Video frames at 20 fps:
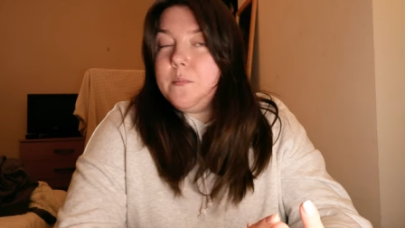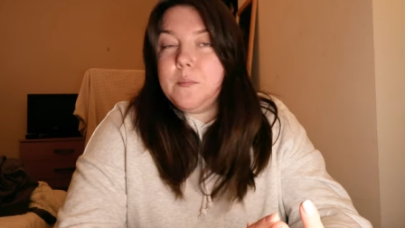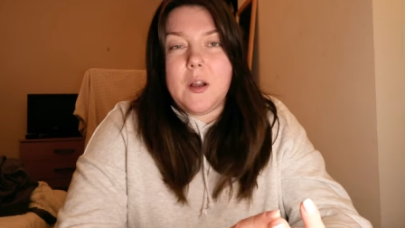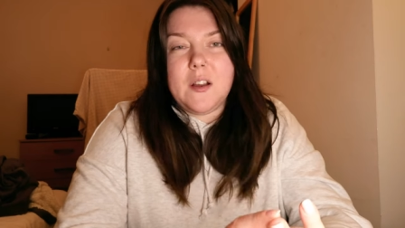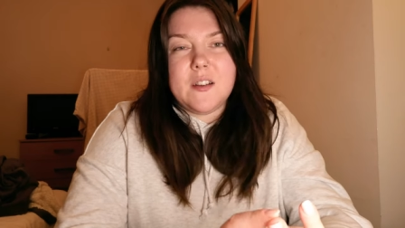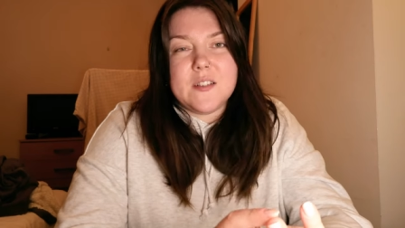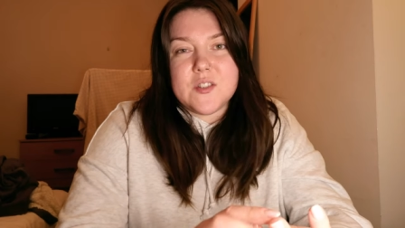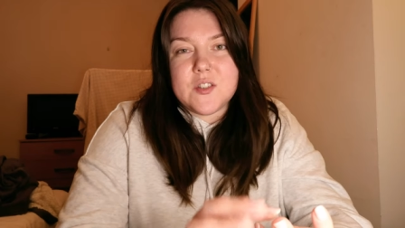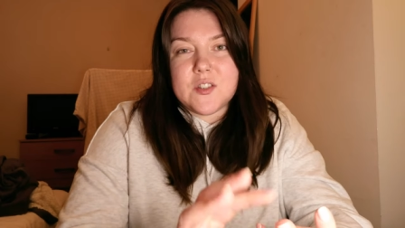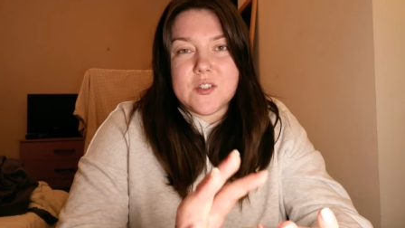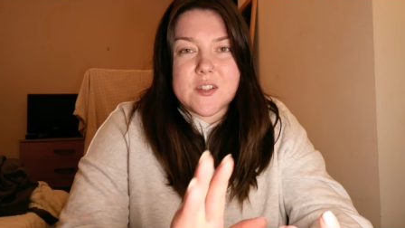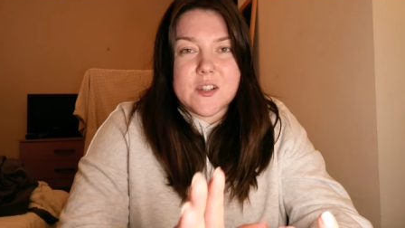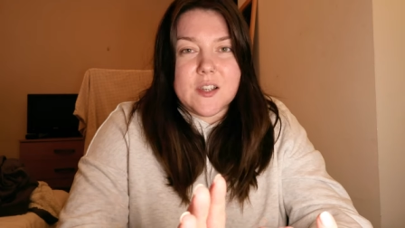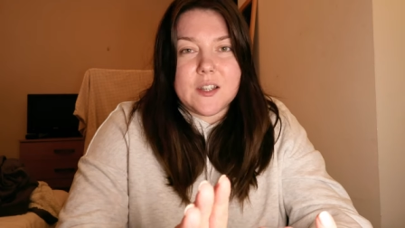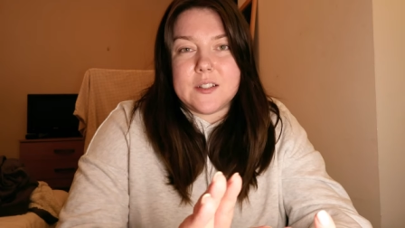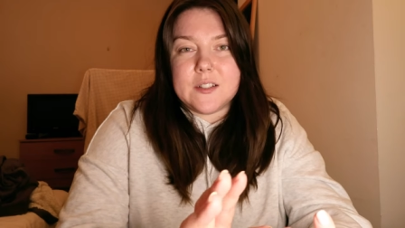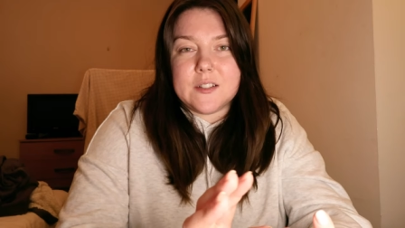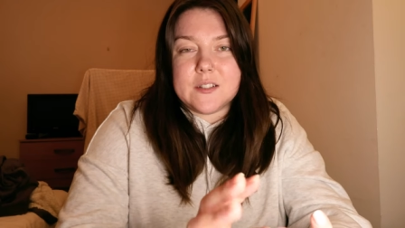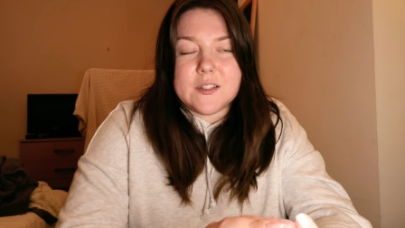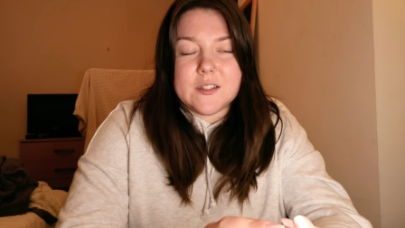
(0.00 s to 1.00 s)
but it's just
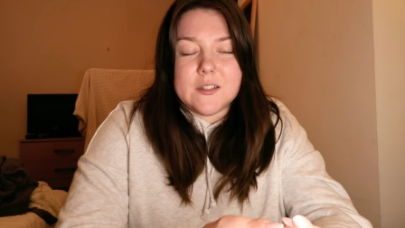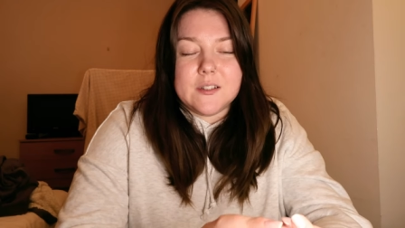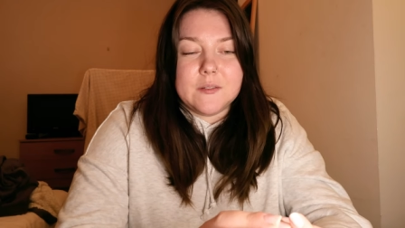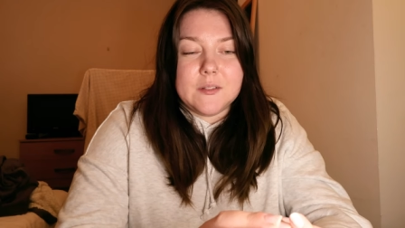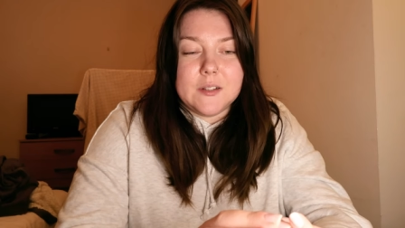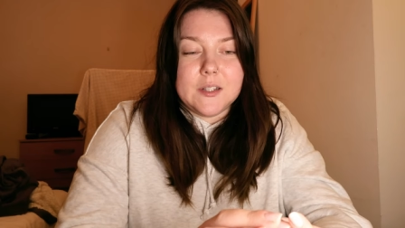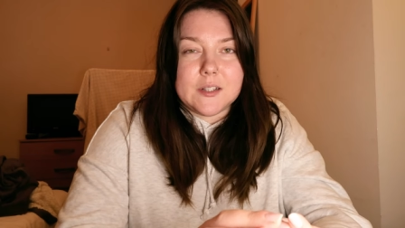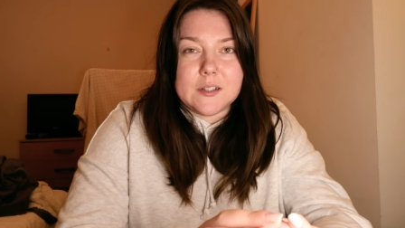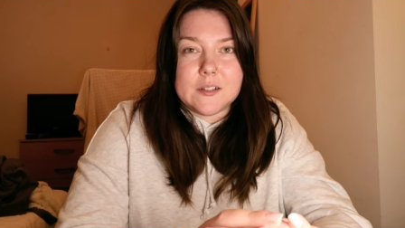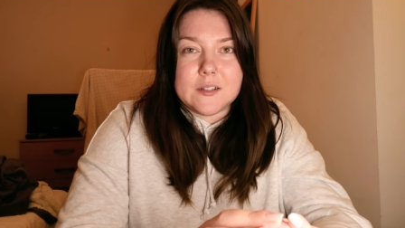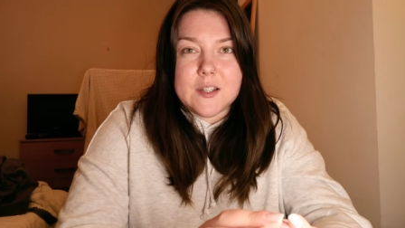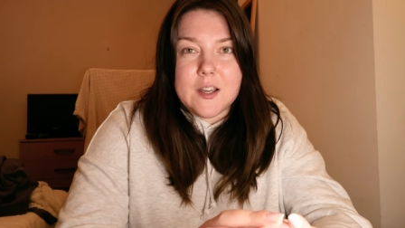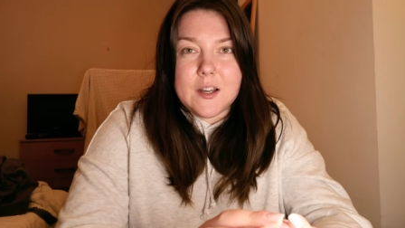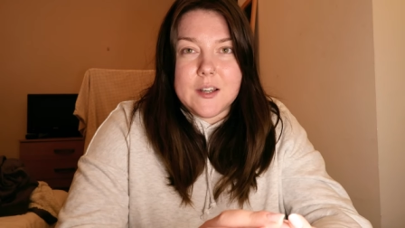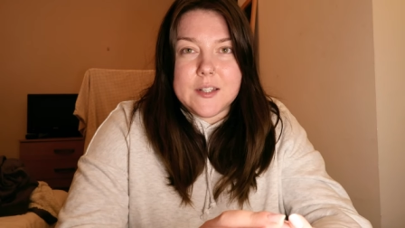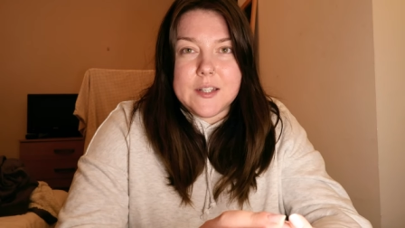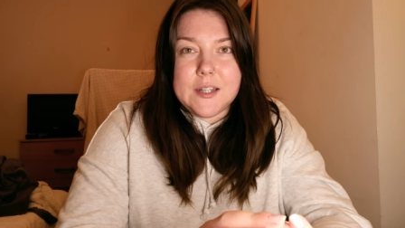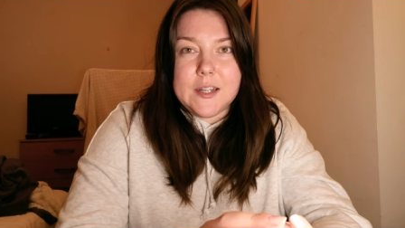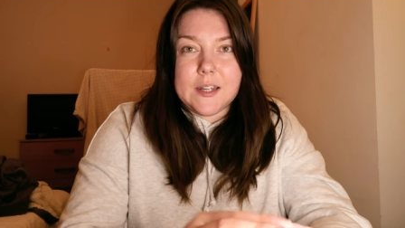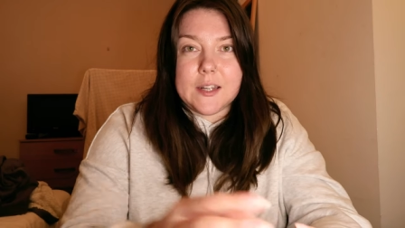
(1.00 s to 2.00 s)
like that little
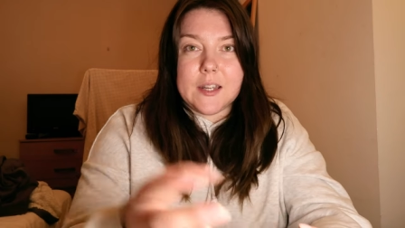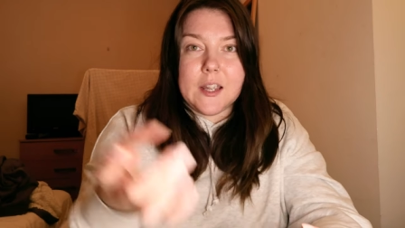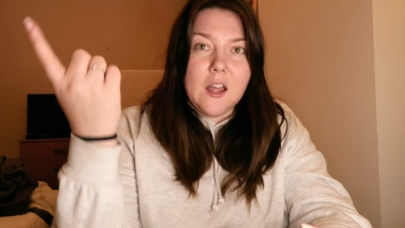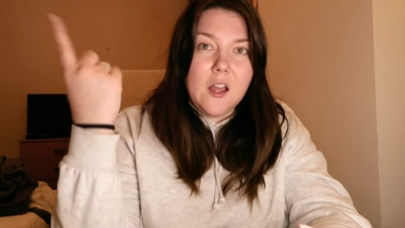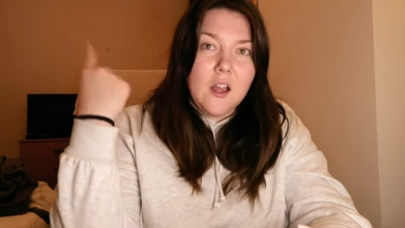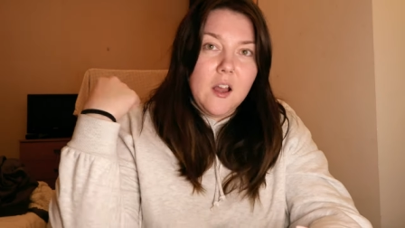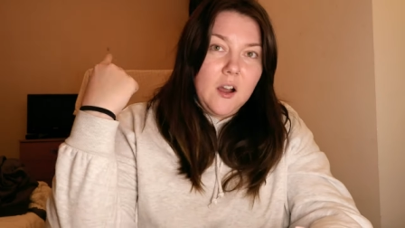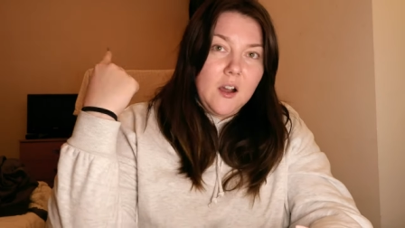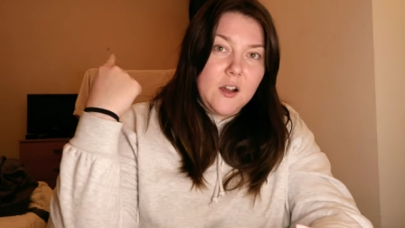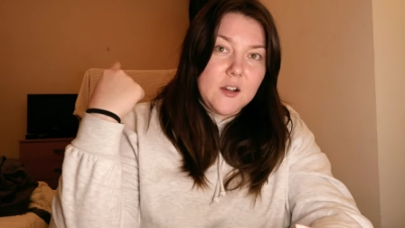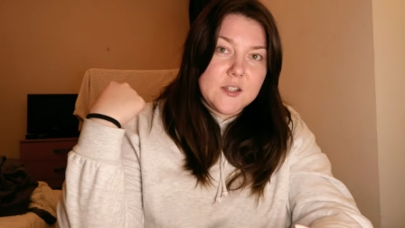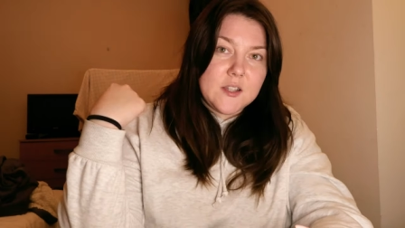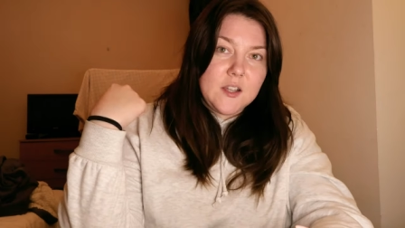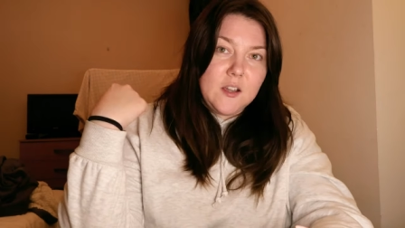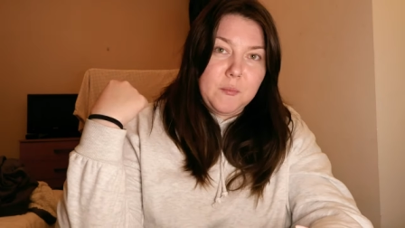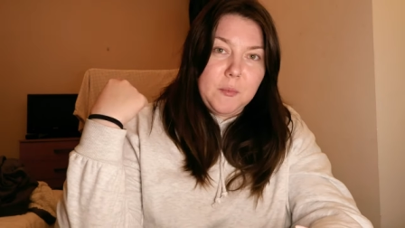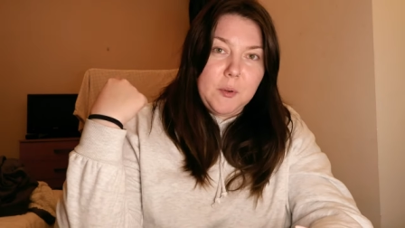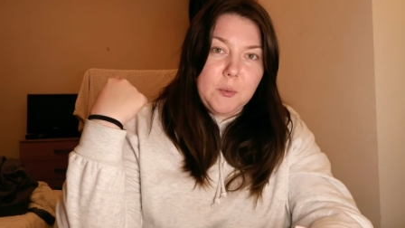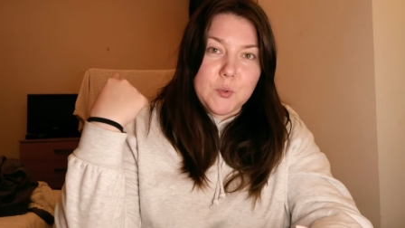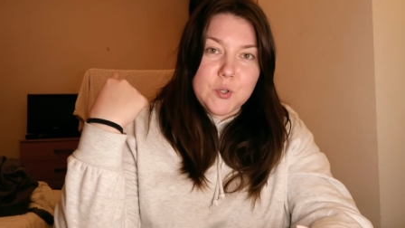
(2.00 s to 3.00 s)
tidying. I still
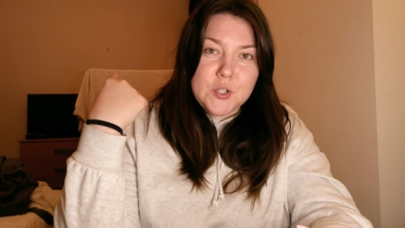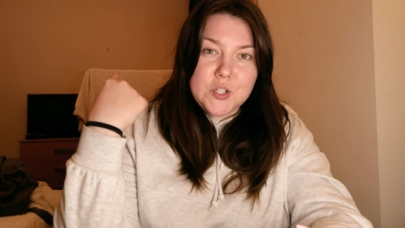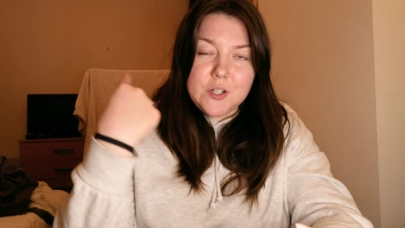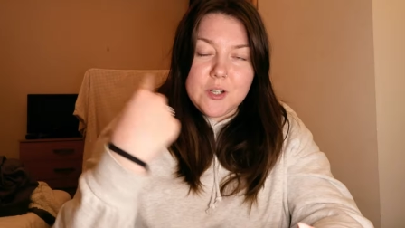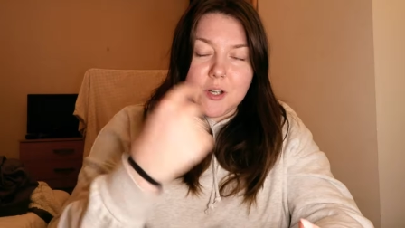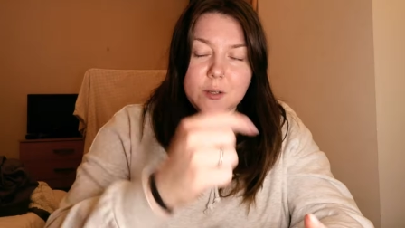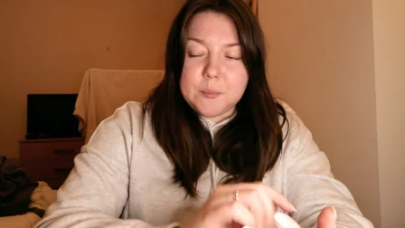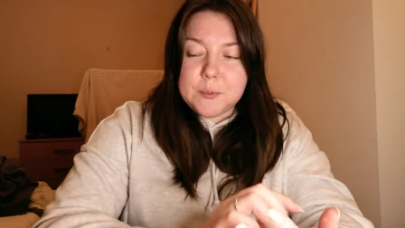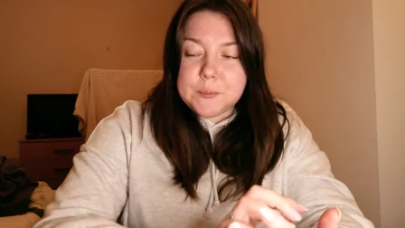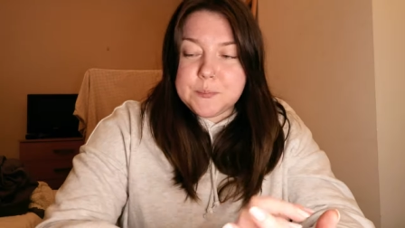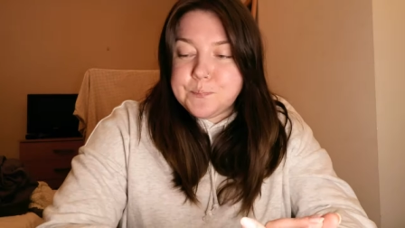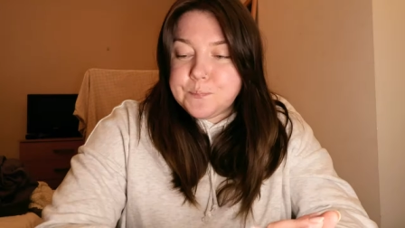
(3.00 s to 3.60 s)
have my washing up.